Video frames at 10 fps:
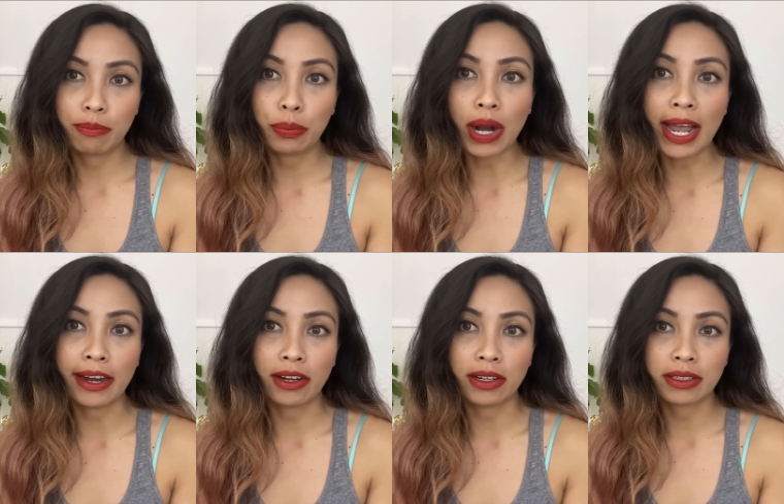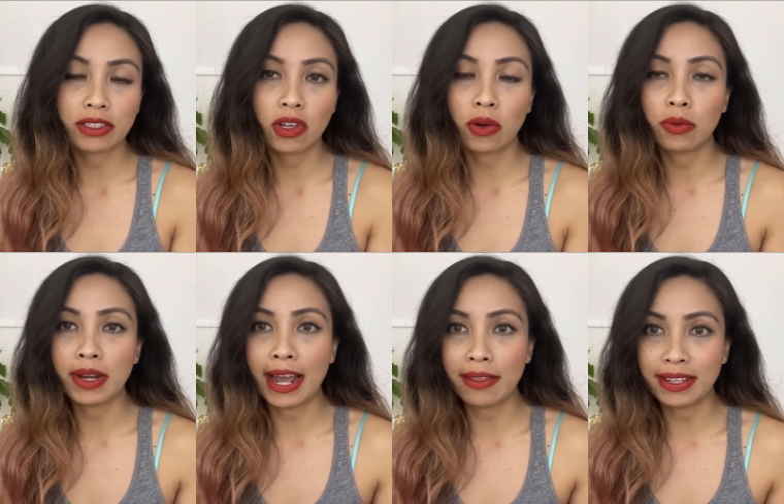prior. So
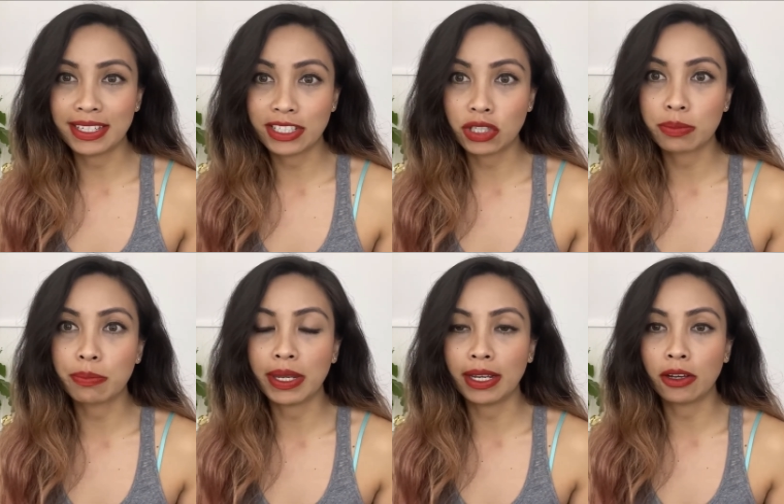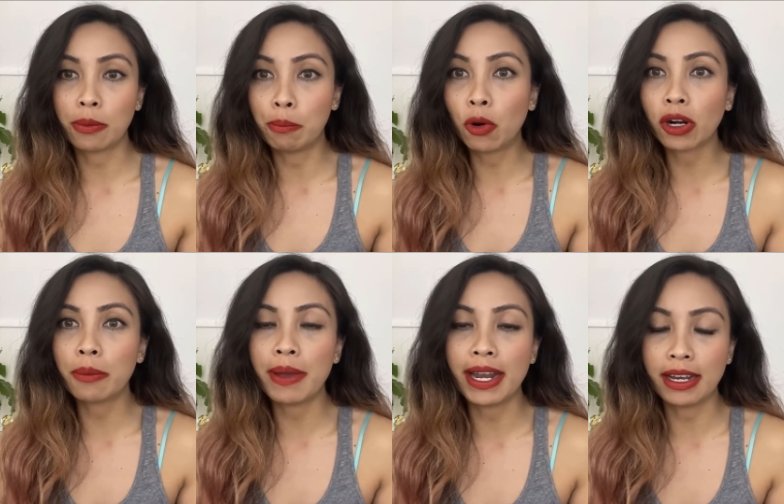now this is just being more
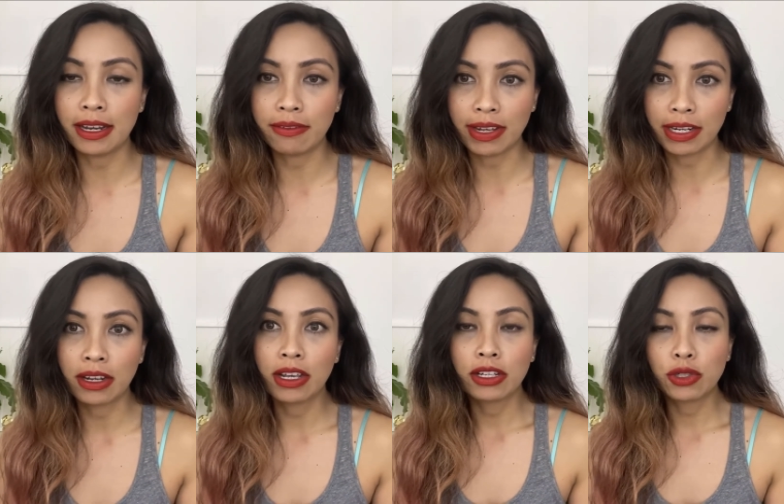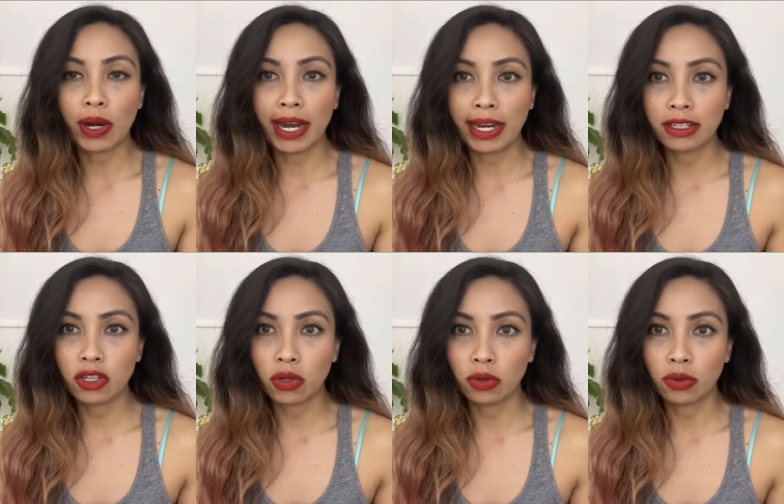competitive and trying
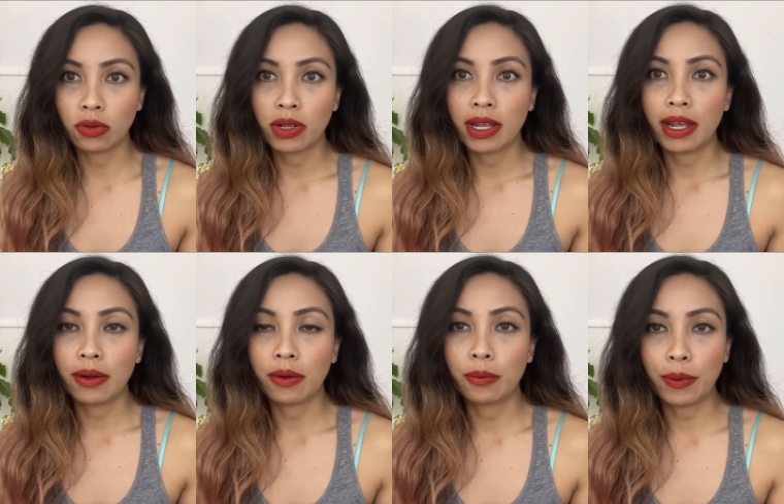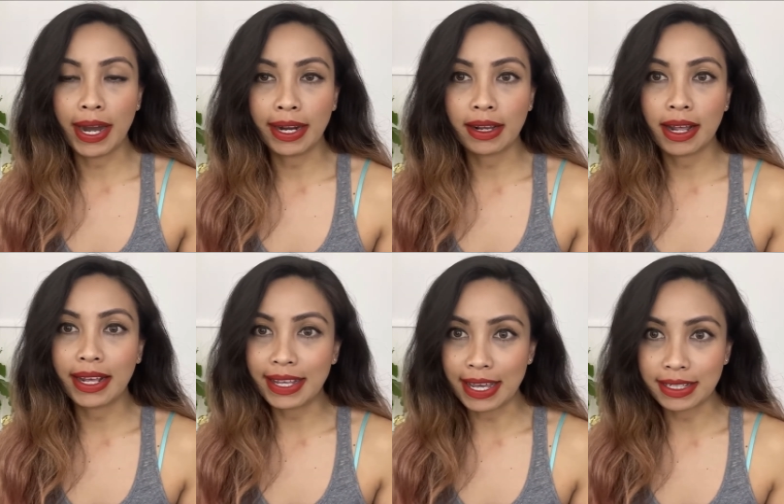to rank
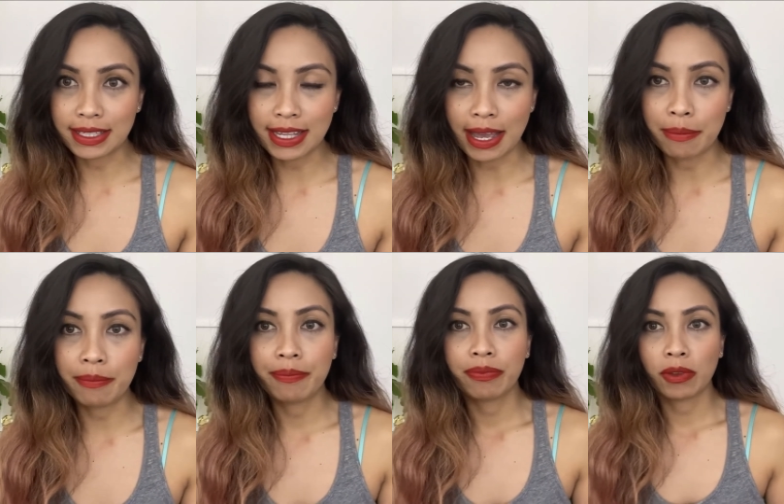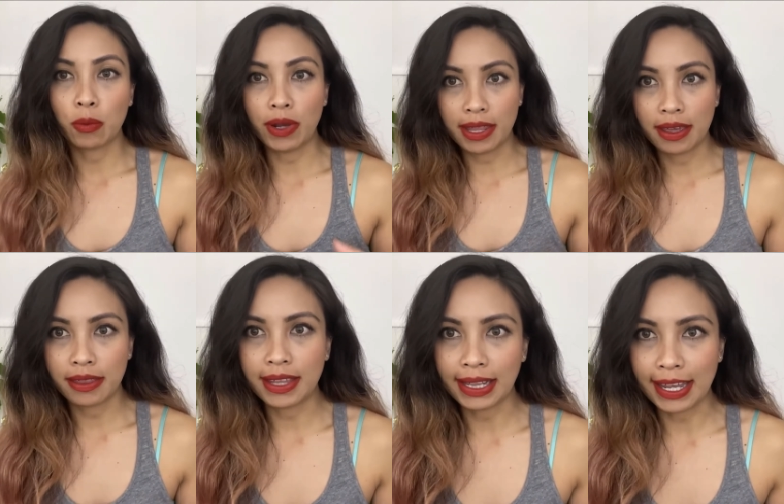against them with
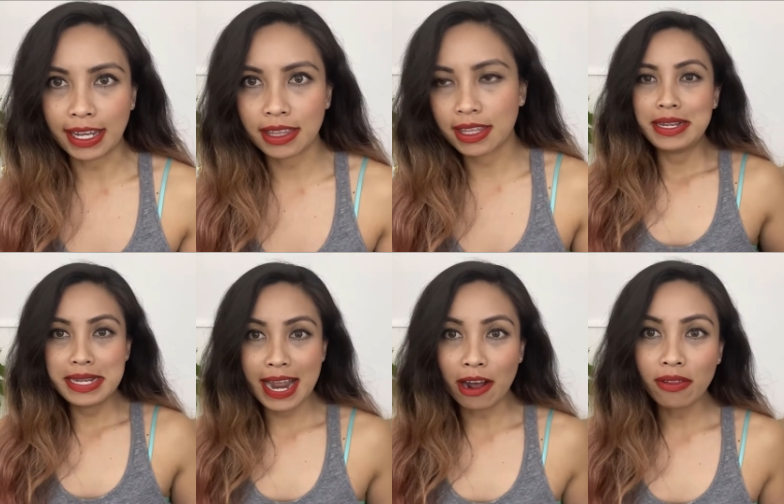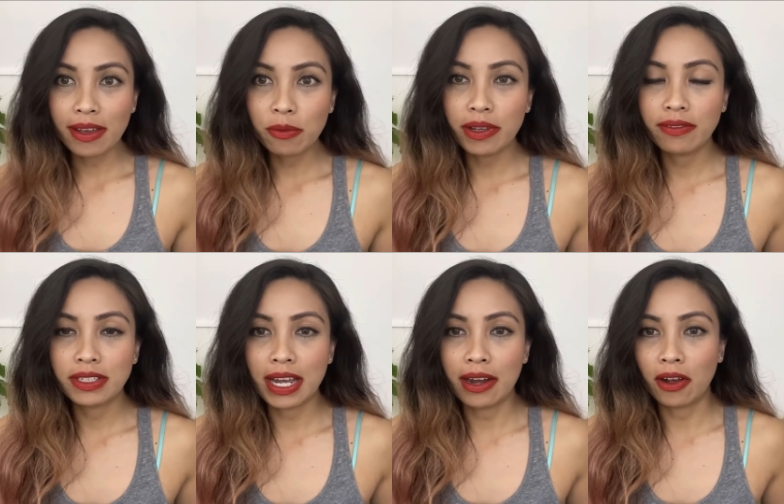the length. Now that we've
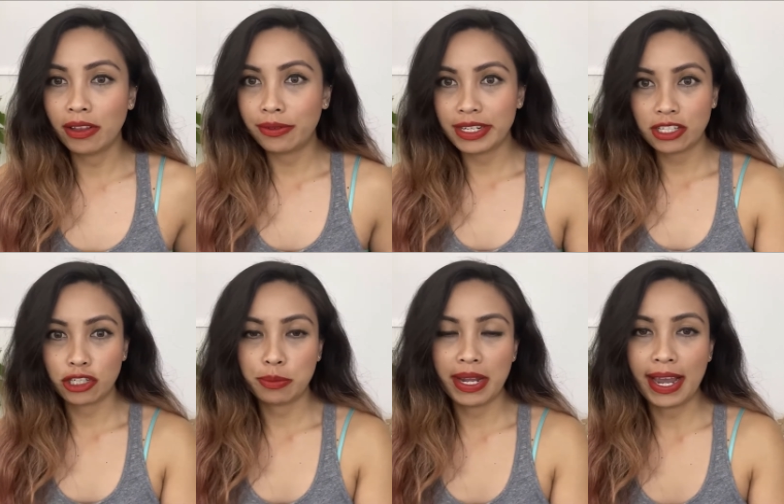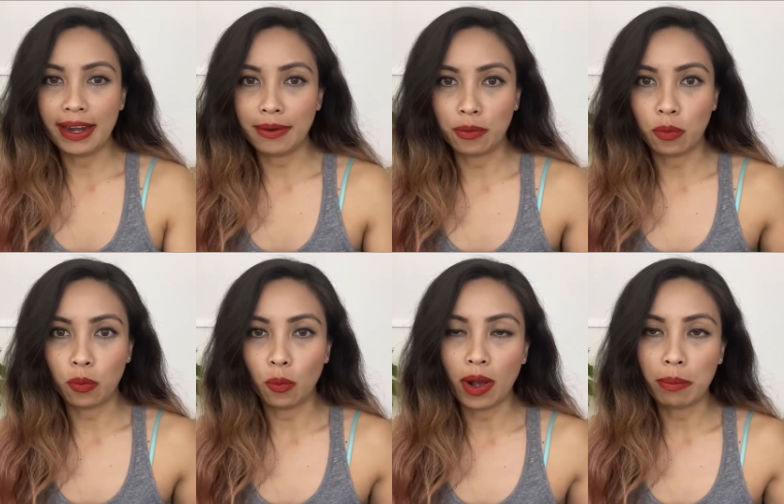done all the research behind
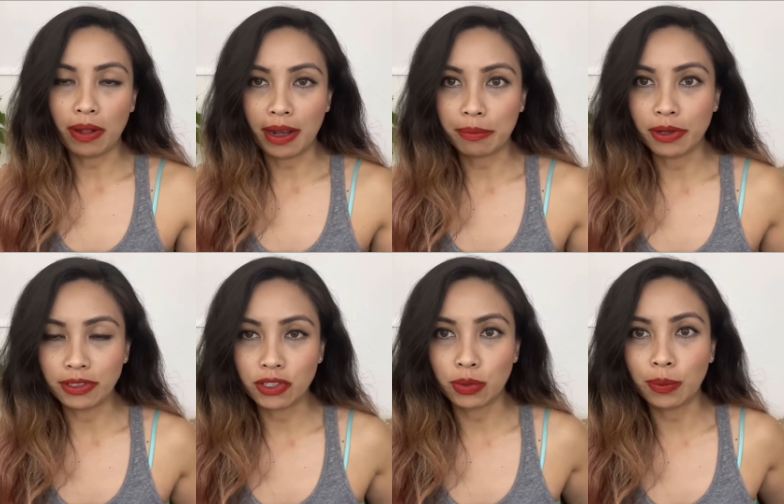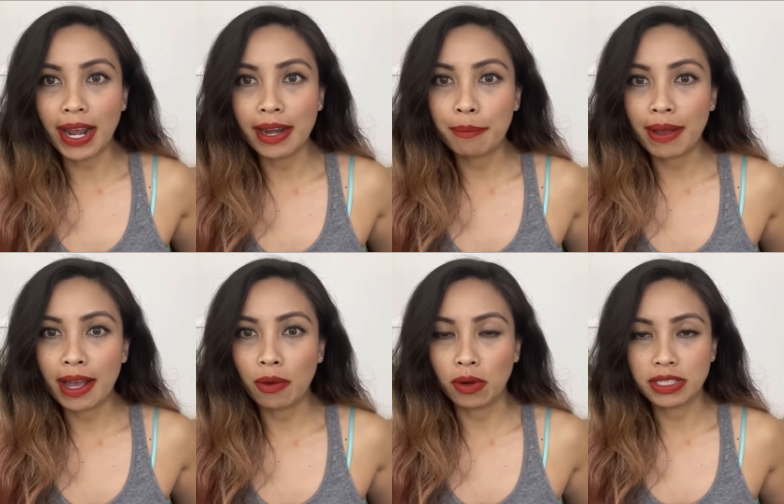what blog posts to write
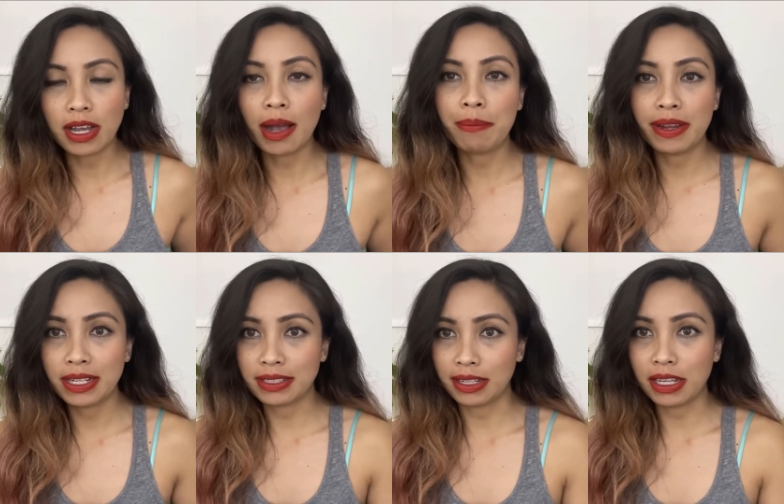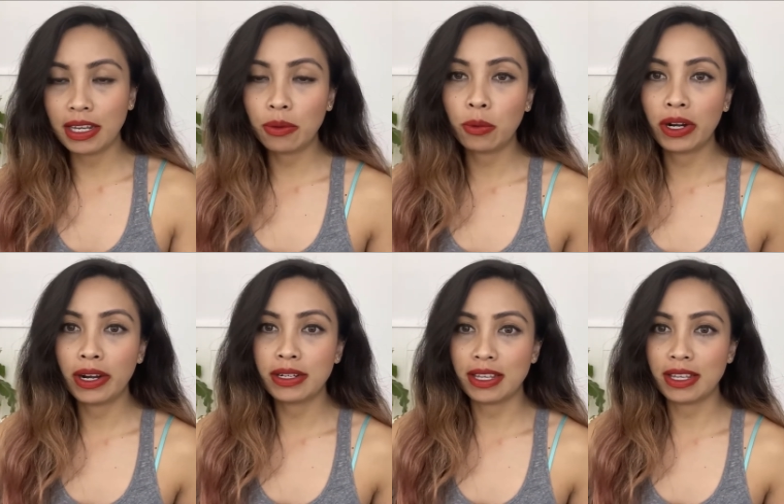about, what topics, the keywords,